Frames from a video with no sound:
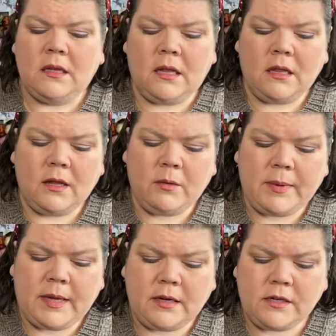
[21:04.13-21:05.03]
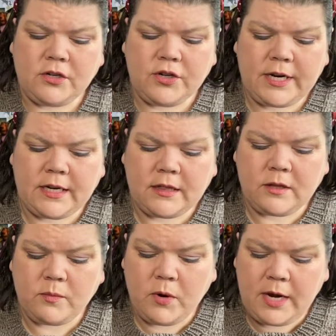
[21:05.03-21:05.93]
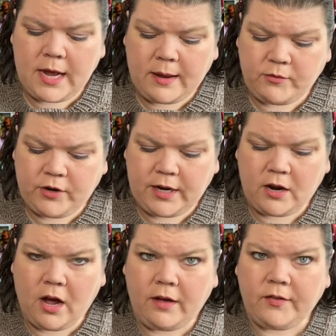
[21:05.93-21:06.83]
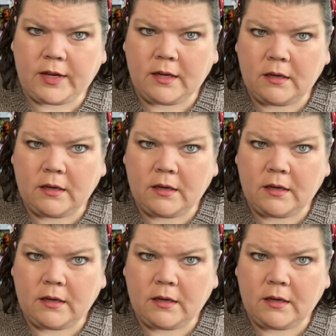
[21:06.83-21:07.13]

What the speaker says: a little bit to drink. This morning, I'm drinking coffee.